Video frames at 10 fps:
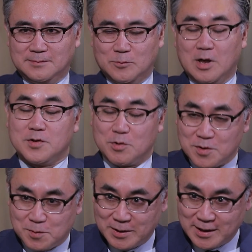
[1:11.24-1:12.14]
Uh,
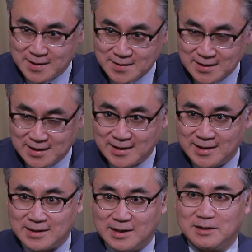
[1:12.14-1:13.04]

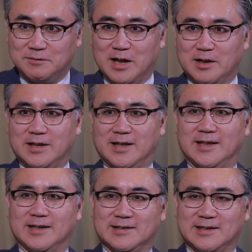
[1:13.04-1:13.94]

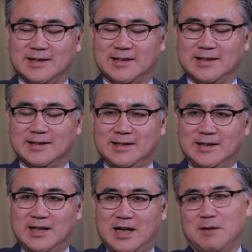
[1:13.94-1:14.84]
uh,
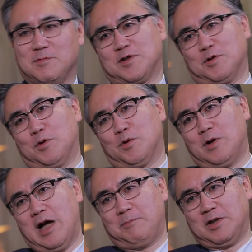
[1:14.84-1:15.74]
I'm
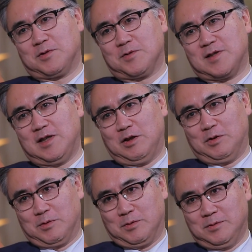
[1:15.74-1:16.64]
so happy to see
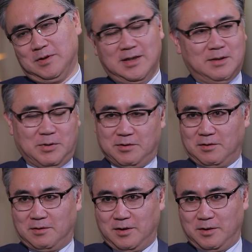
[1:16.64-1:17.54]
you. Thank but
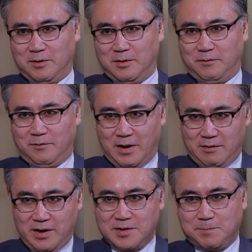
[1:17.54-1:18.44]
you. are you know,
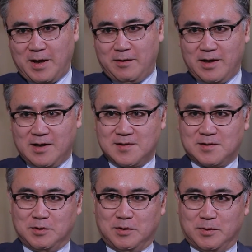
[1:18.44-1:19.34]
very
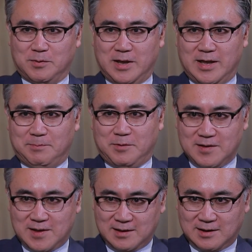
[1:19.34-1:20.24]
experienced, you know, uh,
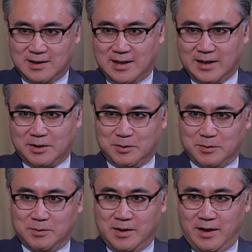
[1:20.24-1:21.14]
presenter like
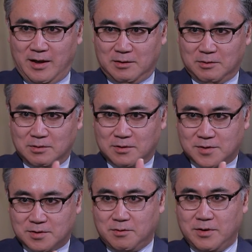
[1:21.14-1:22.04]
you. And Thank you, look
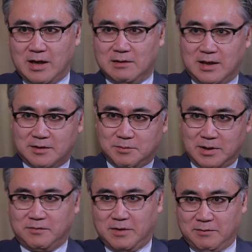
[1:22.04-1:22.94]
so young, like
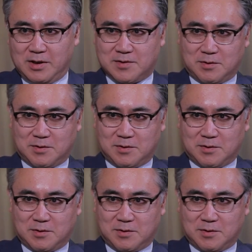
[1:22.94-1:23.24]
25 years